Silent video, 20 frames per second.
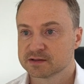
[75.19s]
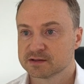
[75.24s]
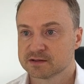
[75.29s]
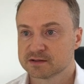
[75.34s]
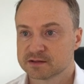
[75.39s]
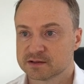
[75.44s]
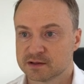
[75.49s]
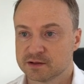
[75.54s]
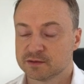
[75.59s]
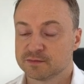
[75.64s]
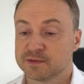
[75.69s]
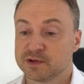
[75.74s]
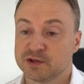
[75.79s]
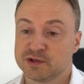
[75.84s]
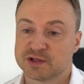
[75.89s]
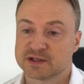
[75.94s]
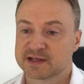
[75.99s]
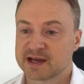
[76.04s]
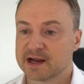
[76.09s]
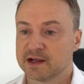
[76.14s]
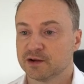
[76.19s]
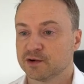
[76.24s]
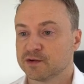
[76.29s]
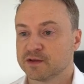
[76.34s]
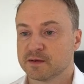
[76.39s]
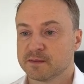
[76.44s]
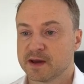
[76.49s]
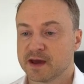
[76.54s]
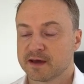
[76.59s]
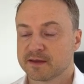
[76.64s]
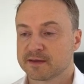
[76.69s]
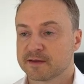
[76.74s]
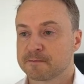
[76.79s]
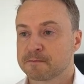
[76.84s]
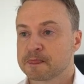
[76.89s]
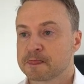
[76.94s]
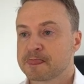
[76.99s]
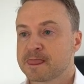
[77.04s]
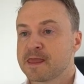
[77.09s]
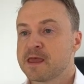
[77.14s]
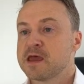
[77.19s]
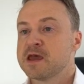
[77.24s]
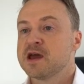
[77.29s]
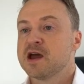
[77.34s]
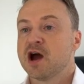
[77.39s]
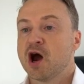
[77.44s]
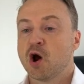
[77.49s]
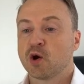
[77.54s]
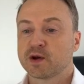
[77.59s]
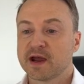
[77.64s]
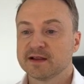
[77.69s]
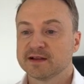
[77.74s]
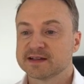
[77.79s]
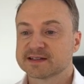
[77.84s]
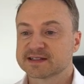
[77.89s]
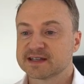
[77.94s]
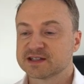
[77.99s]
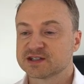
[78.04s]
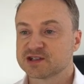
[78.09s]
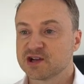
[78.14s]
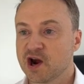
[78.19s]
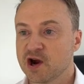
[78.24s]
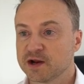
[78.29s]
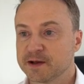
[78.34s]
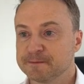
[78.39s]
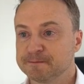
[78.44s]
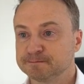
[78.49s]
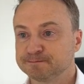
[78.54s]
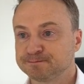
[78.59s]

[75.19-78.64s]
So you just got to learn the math. Okay, let's get started.